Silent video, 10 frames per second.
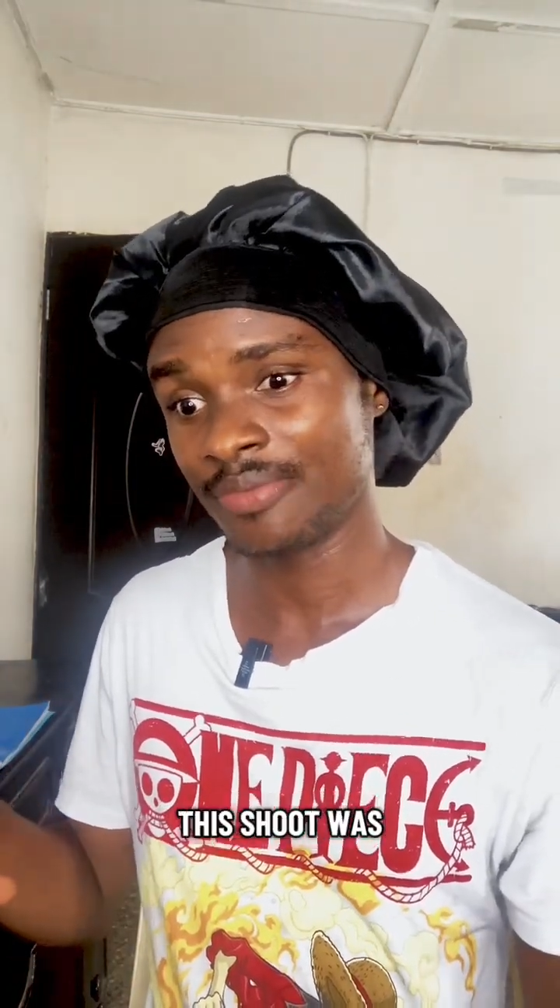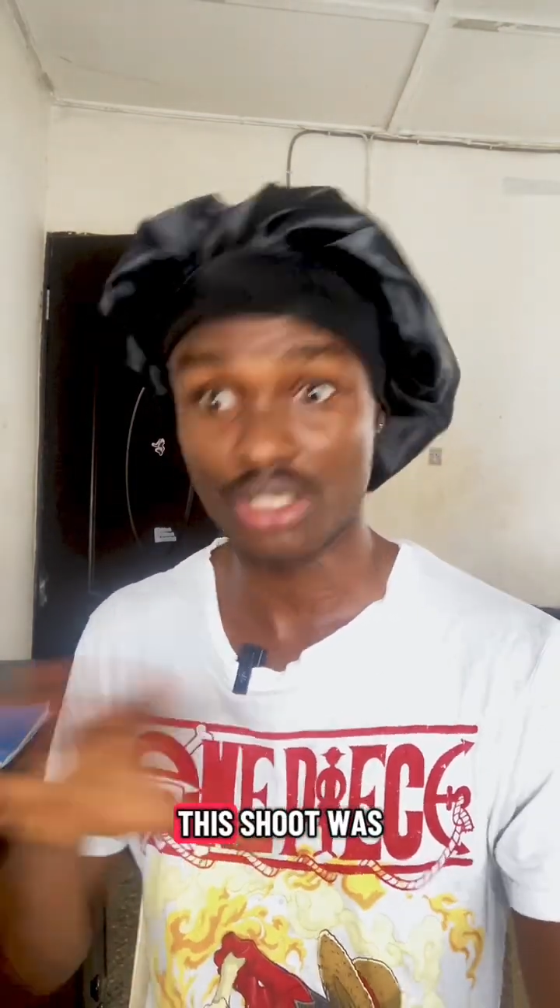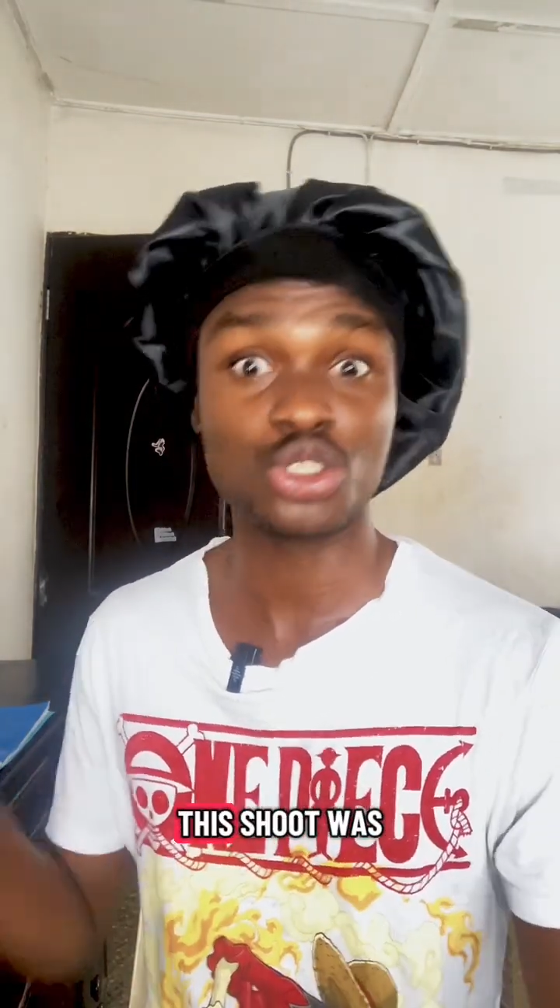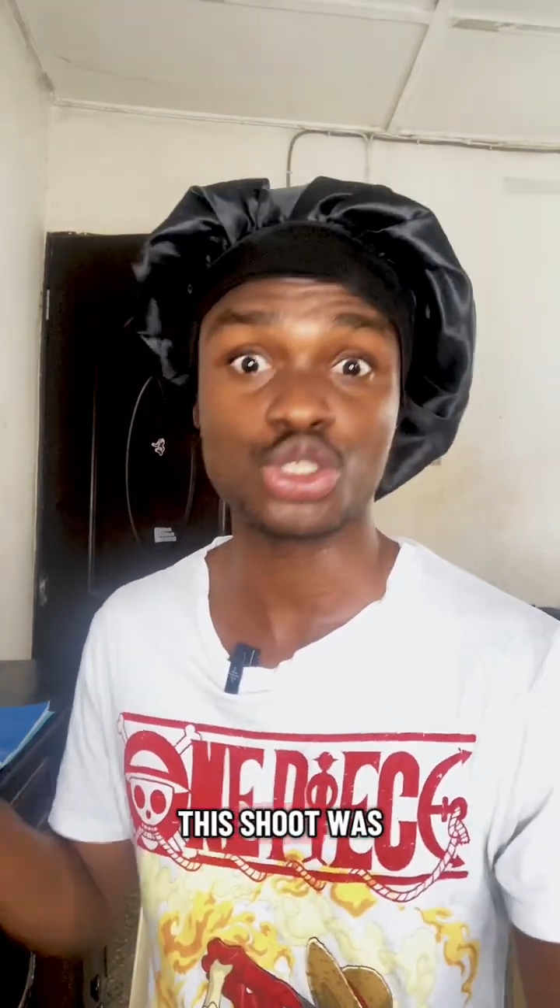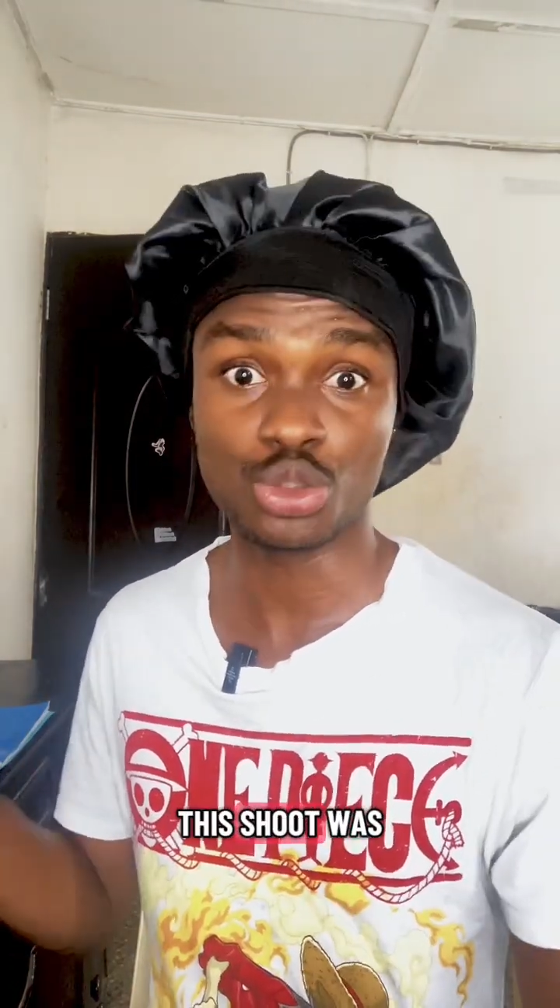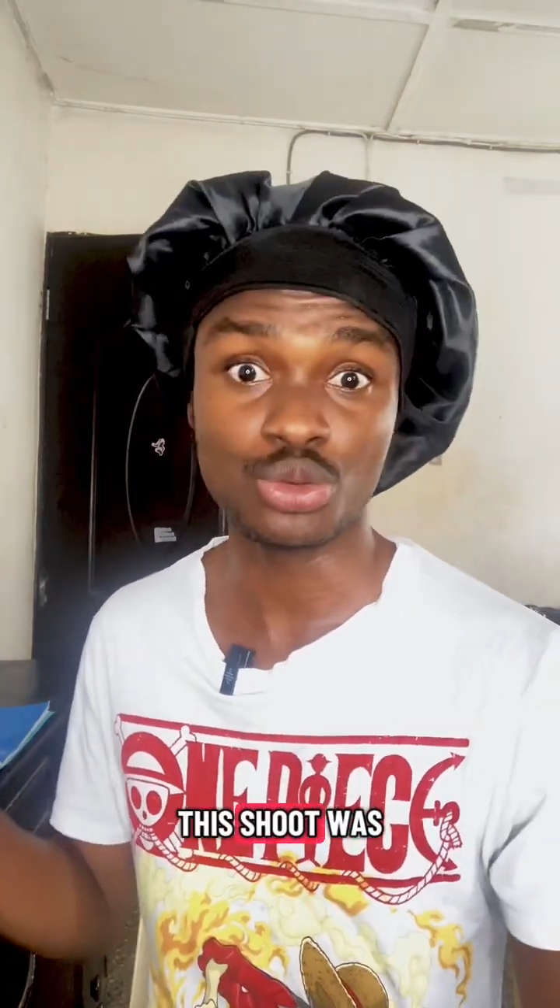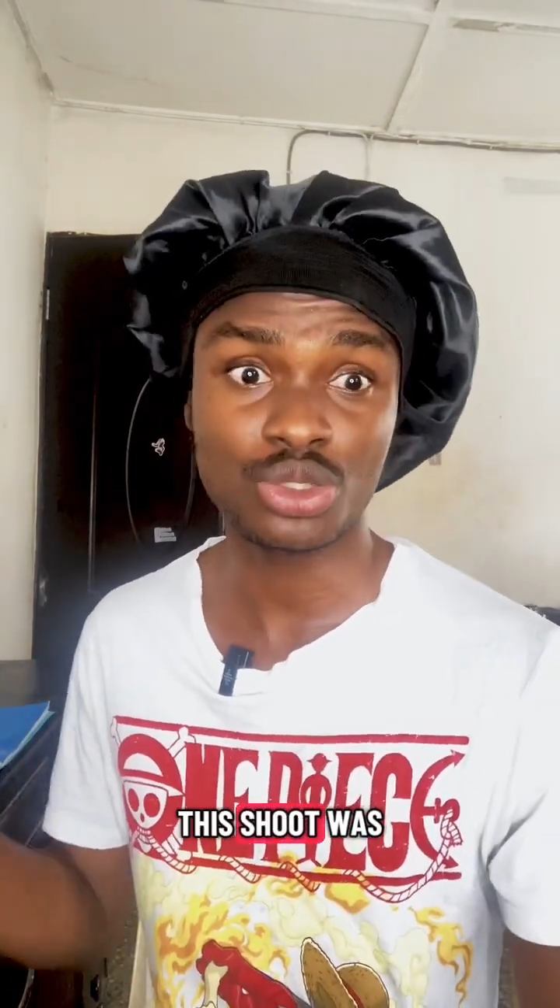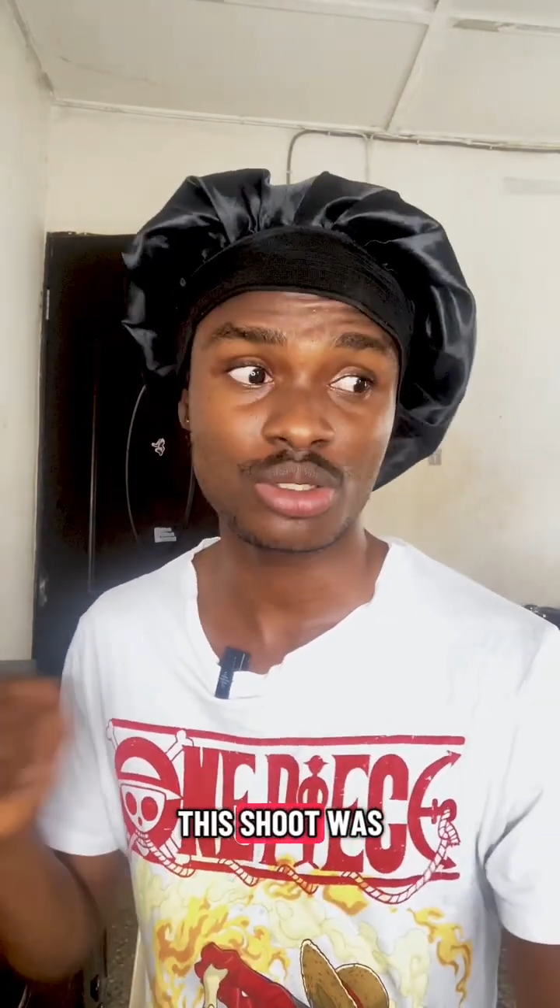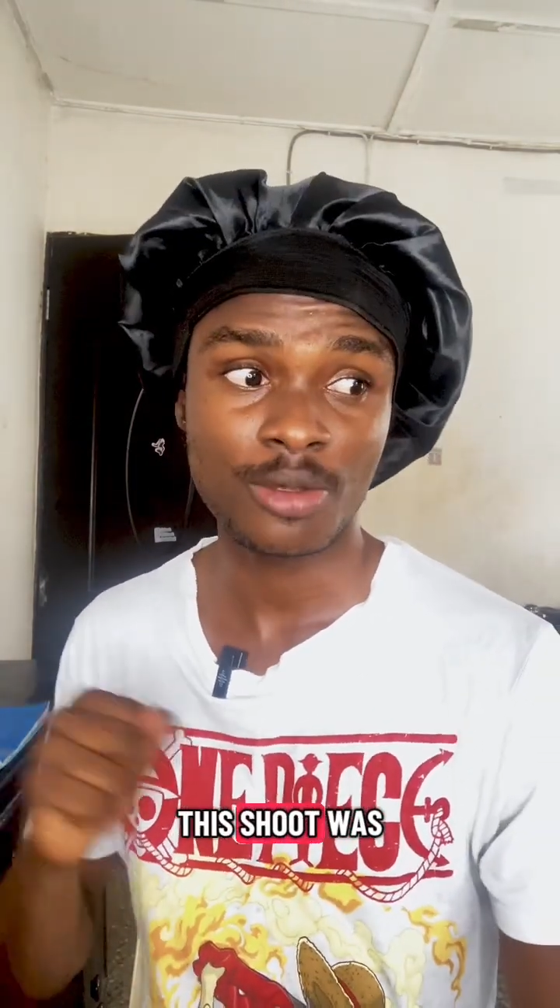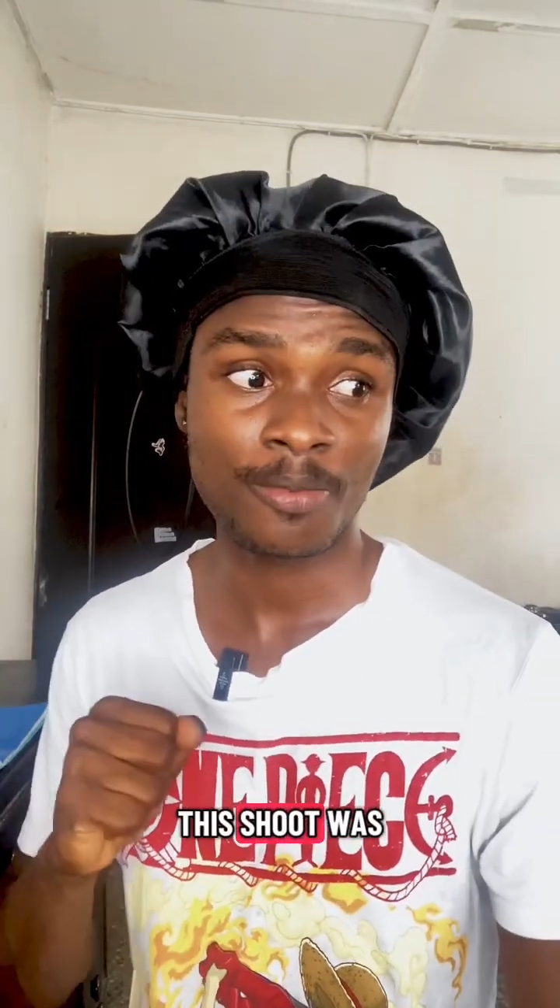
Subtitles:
This shoot